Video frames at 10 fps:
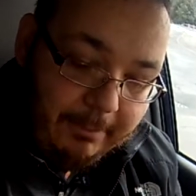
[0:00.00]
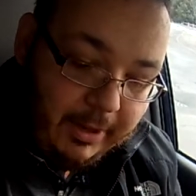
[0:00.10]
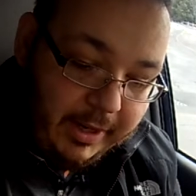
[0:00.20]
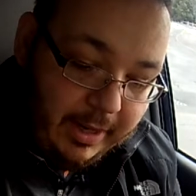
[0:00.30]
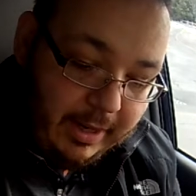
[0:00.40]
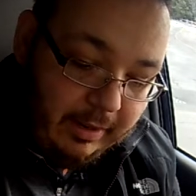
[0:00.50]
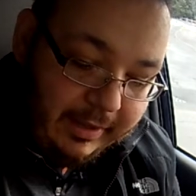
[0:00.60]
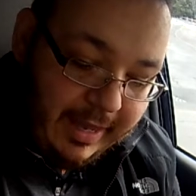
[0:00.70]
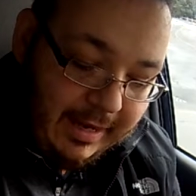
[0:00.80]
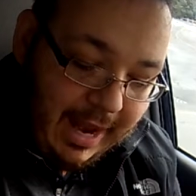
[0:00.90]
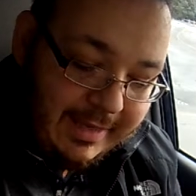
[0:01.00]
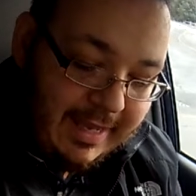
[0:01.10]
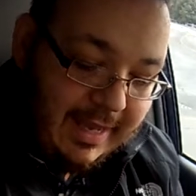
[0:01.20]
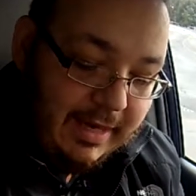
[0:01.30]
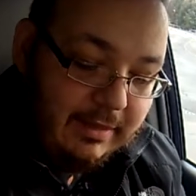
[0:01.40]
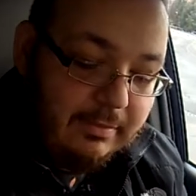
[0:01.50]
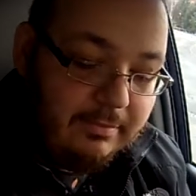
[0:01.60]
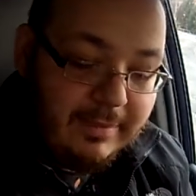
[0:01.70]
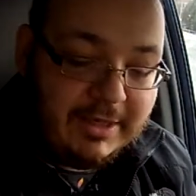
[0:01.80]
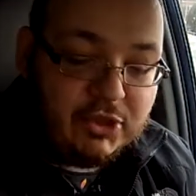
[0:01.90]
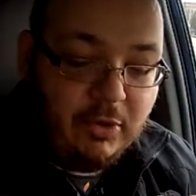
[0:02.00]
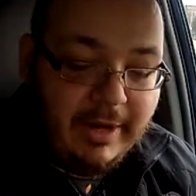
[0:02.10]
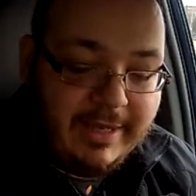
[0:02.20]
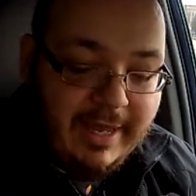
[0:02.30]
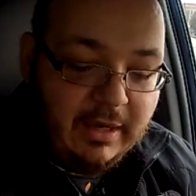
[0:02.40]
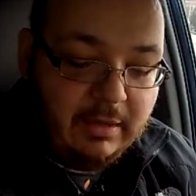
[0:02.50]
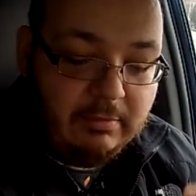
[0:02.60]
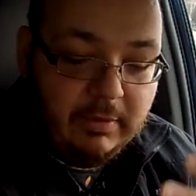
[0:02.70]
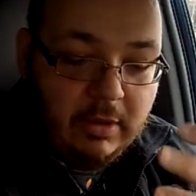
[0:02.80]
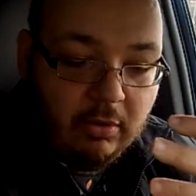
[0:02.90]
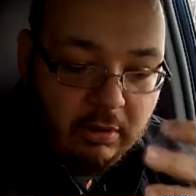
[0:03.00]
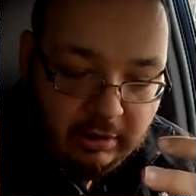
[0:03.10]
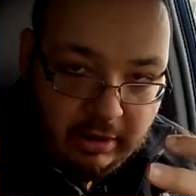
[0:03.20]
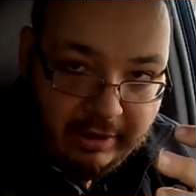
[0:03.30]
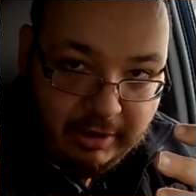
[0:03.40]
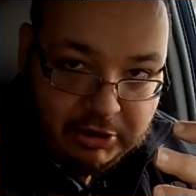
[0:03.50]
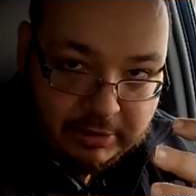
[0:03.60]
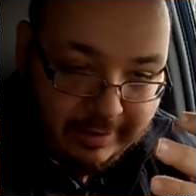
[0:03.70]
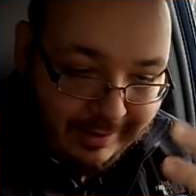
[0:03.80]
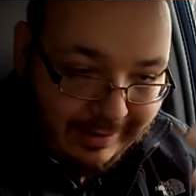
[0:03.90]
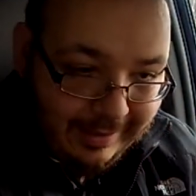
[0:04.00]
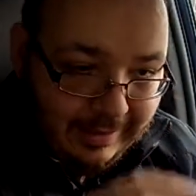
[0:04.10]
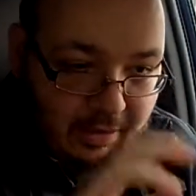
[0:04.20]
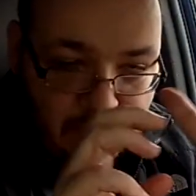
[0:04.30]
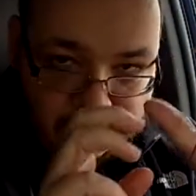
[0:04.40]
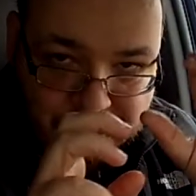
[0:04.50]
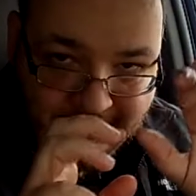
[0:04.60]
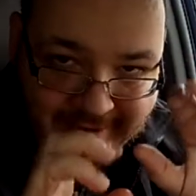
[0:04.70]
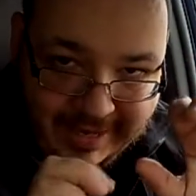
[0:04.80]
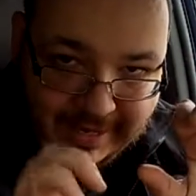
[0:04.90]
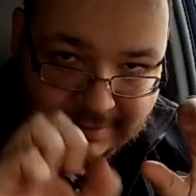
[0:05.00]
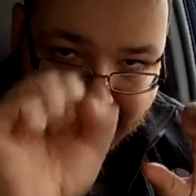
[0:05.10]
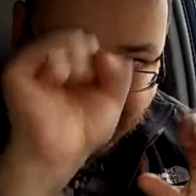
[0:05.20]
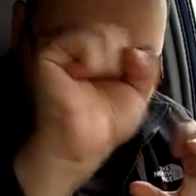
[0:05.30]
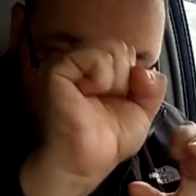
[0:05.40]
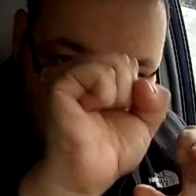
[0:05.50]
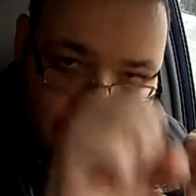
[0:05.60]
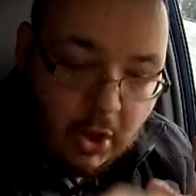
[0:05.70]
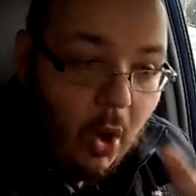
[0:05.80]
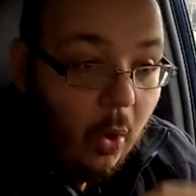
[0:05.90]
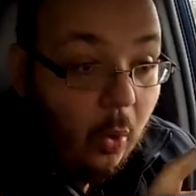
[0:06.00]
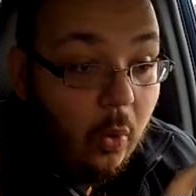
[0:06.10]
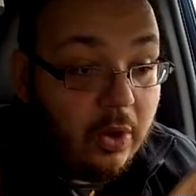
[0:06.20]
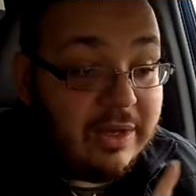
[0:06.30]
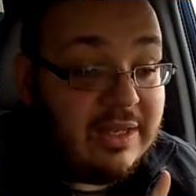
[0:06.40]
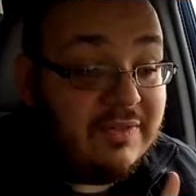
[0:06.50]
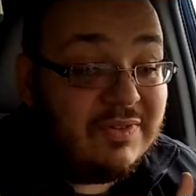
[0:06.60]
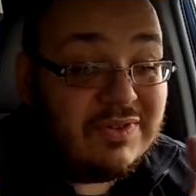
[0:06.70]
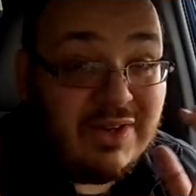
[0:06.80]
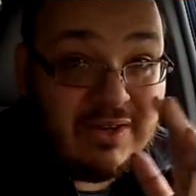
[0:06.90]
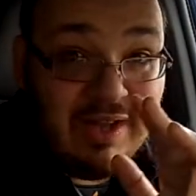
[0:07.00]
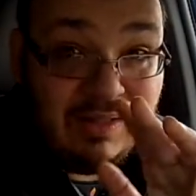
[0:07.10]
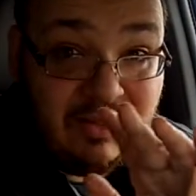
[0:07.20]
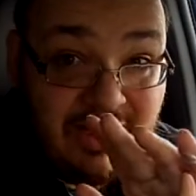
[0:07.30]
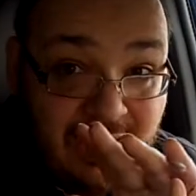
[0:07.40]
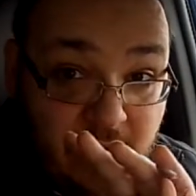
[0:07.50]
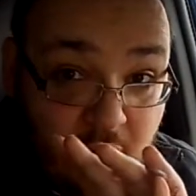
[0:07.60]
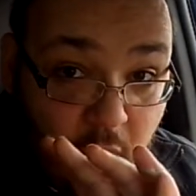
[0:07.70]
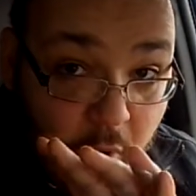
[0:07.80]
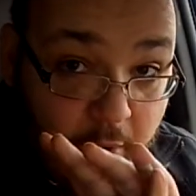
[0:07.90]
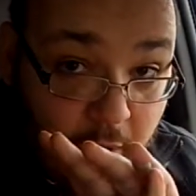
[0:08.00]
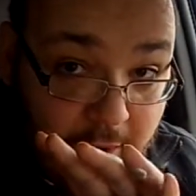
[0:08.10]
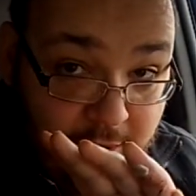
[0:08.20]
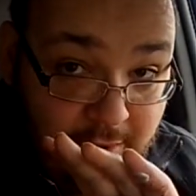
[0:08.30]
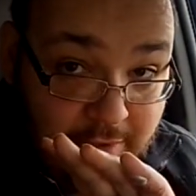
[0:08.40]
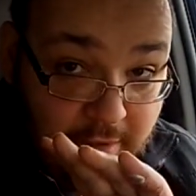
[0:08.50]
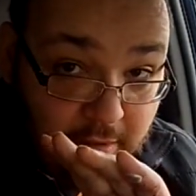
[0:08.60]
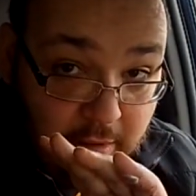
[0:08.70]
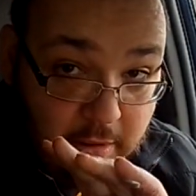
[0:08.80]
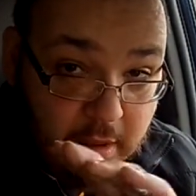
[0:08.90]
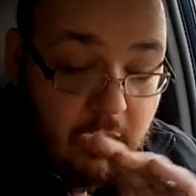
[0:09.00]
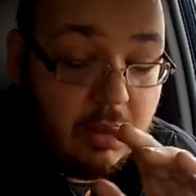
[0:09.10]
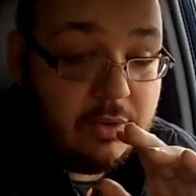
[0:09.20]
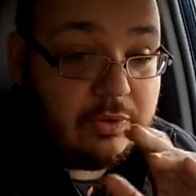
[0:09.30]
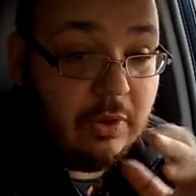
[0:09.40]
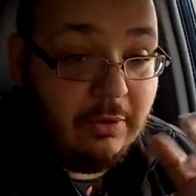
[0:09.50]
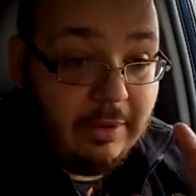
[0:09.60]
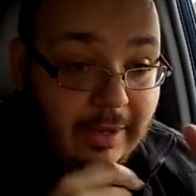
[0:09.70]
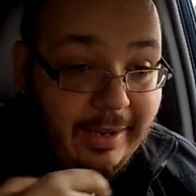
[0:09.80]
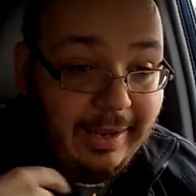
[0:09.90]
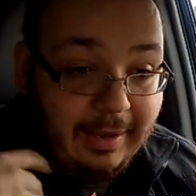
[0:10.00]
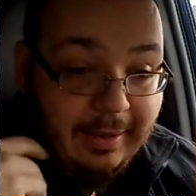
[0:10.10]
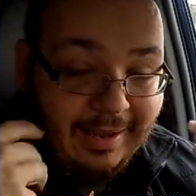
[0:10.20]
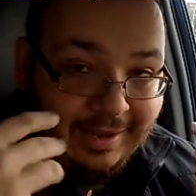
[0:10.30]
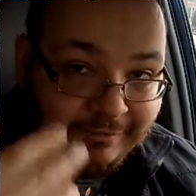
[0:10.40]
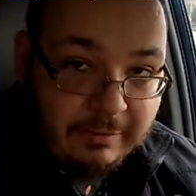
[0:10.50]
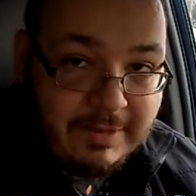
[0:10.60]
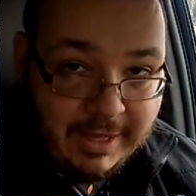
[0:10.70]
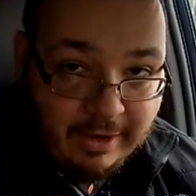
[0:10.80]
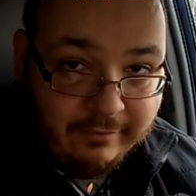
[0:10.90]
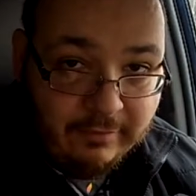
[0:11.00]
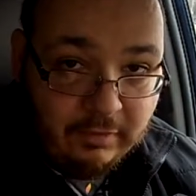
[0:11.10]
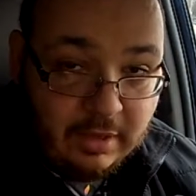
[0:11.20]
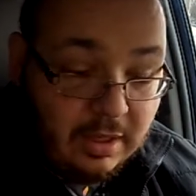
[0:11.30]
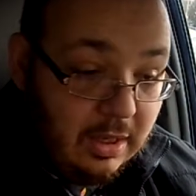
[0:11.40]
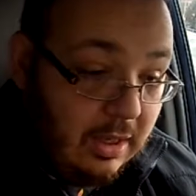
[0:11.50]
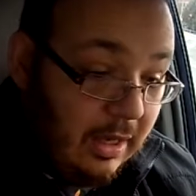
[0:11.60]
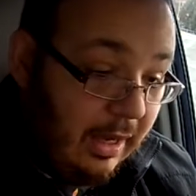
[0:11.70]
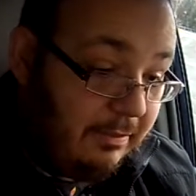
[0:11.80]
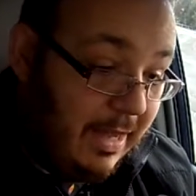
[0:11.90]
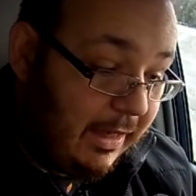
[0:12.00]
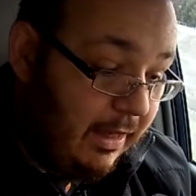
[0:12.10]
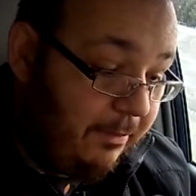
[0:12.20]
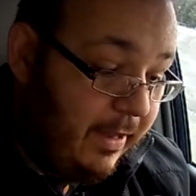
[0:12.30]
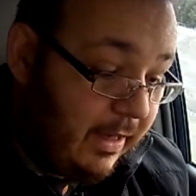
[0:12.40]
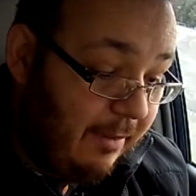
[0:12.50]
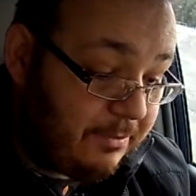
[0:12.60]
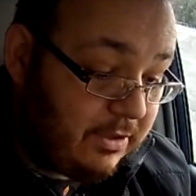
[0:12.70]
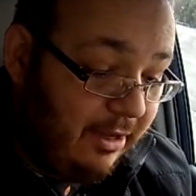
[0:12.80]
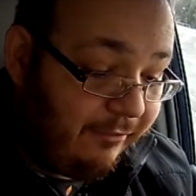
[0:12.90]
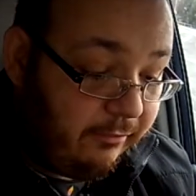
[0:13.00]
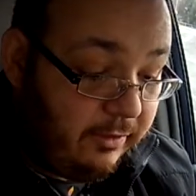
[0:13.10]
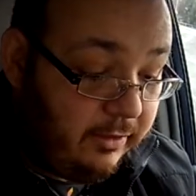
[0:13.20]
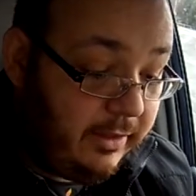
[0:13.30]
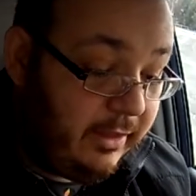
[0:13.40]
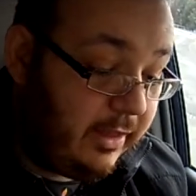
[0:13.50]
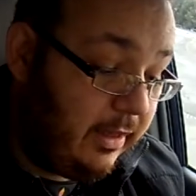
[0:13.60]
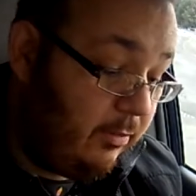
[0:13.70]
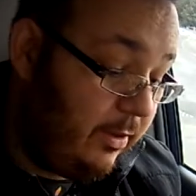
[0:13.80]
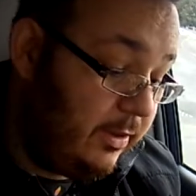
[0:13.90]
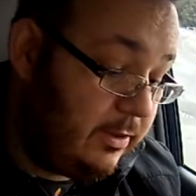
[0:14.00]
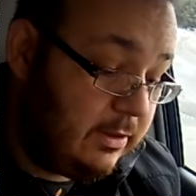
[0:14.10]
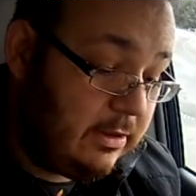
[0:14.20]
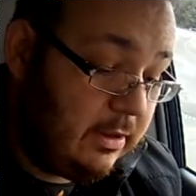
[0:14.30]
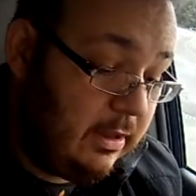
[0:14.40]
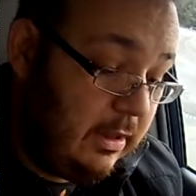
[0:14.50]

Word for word: but again, I can't make sure I can't you know, clutch, uh, clutch my hand like this, or he even said not to get it caught on anything. So I have to be careful. I'm not going to pick up stuff really like I was.